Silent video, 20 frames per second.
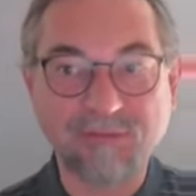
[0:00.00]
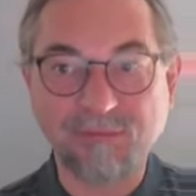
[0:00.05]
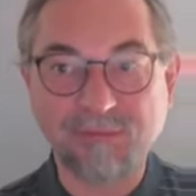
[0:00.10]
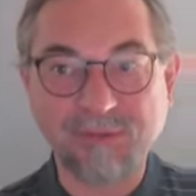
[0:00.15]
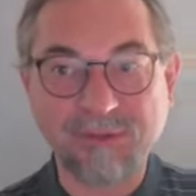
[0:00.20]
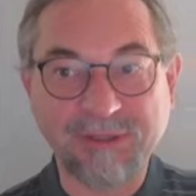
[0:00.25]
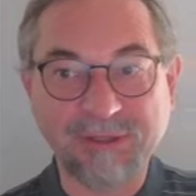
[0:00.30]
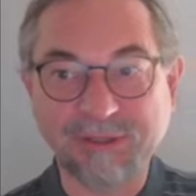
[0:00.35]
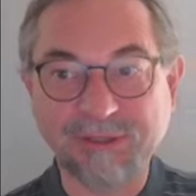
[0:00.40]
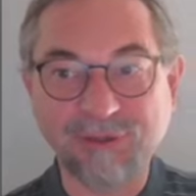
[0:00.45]

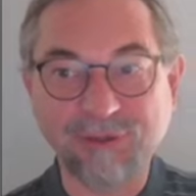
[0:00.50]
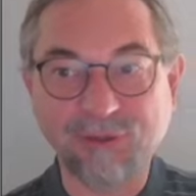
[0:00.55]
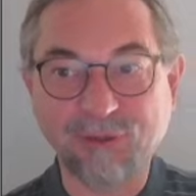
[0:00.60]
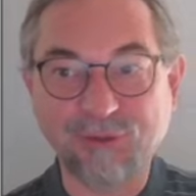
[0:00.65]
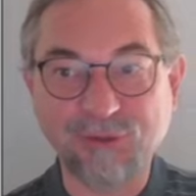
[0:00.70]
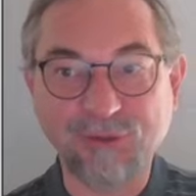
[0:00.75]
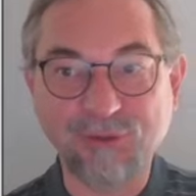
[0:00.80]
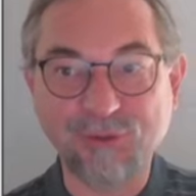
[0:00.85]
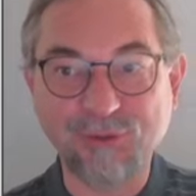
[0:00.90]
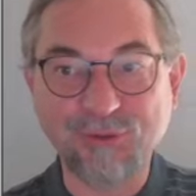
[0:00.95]
we
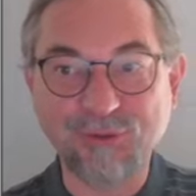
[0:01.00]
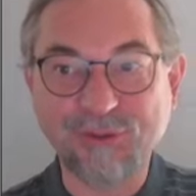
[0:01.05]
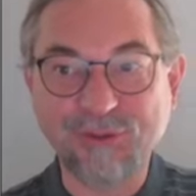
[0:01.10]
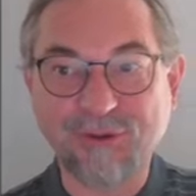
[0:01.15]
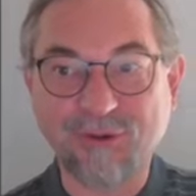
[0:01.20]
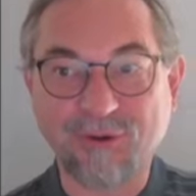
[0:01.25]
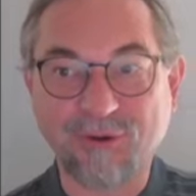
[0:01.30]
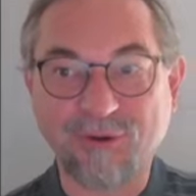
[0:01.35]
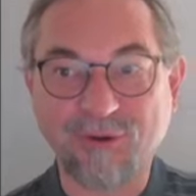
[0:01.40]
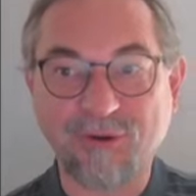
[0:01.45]
introduced
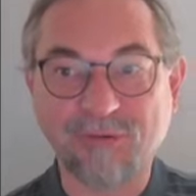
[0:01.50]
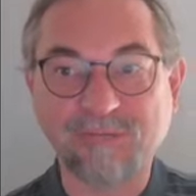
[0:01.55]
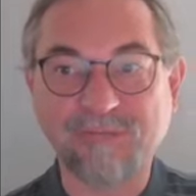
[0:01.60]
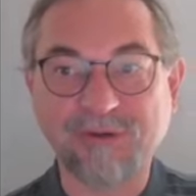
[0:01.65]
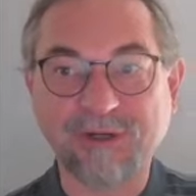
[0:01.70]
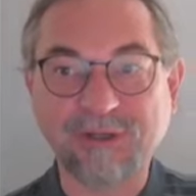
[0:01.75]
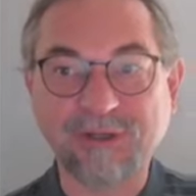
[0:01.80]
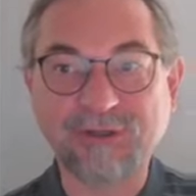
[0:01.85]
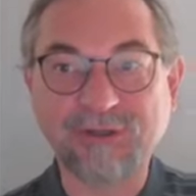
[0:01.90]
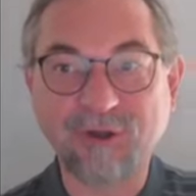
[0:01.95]
a
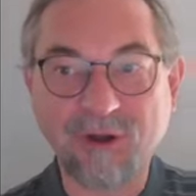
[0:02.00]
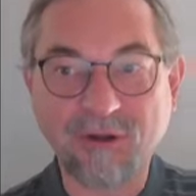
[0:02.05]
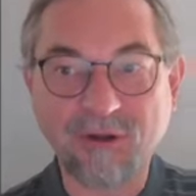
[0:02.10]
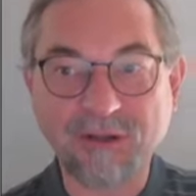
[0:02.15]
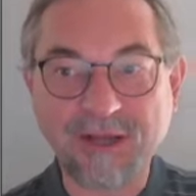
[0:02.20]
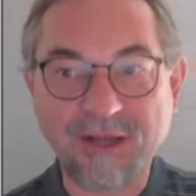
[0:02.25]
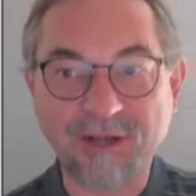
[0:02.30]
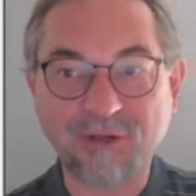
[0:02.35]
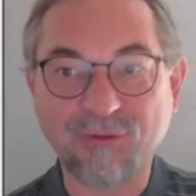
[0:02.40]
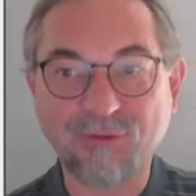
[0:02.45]
convex
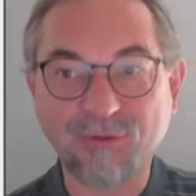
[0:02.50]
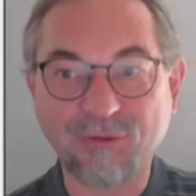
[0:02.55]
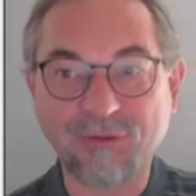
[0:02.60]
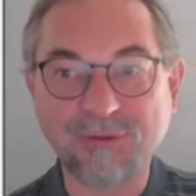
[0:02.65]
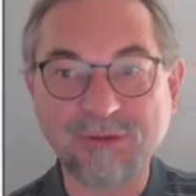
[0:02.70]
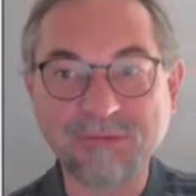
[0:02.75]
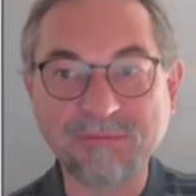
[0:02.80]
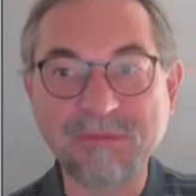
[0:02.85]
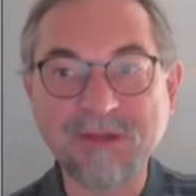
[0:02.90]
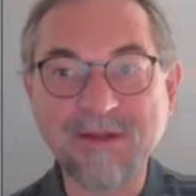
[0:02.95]
hull
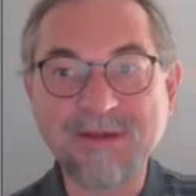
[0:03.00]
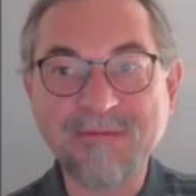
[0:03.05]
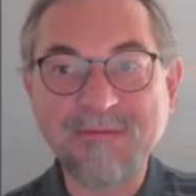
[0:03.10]
algorithm